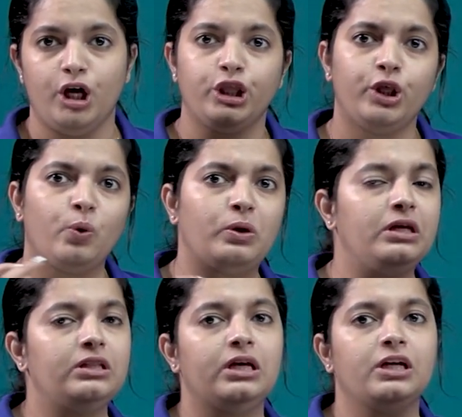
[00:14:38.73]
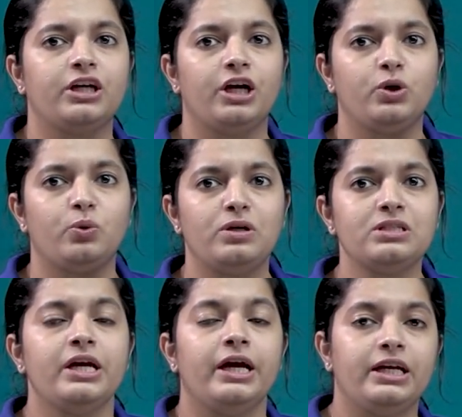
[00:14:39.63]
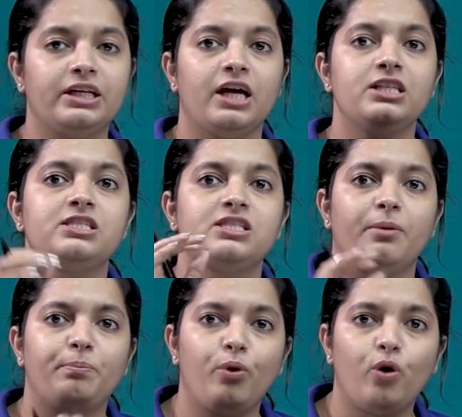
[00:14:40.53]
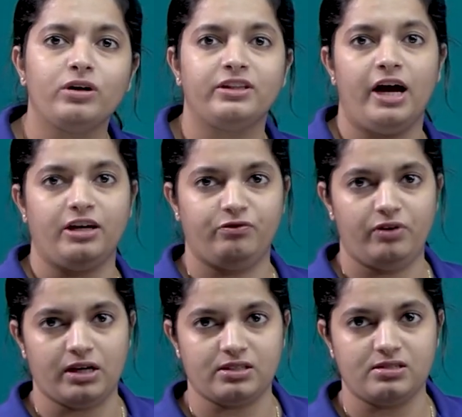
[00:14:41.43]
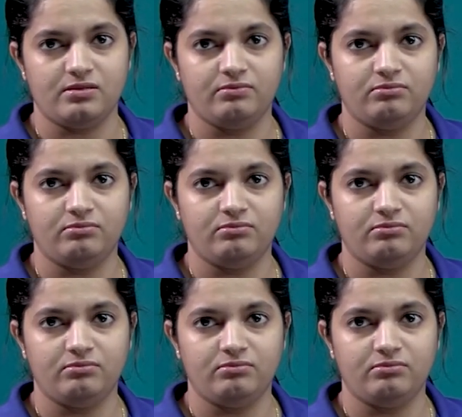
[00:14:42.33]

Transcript: The only thing it can do is it can support that flux.